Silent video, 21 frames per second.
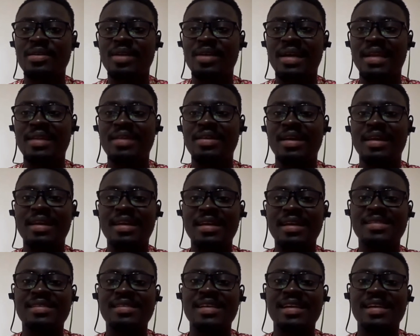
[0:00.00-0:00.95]
un-
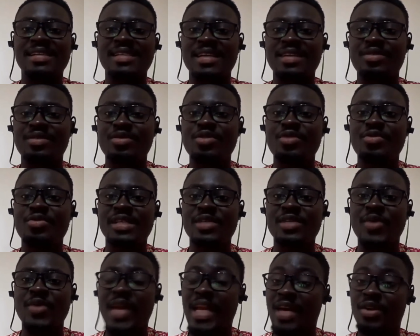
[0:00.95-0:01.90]
unless there's a good
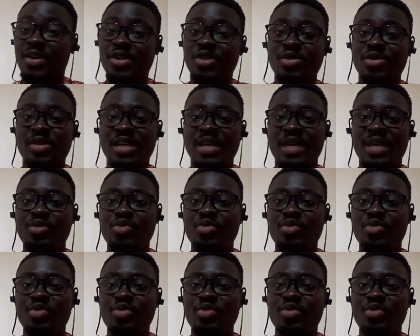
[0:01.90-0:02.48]
reason why they're not showing up,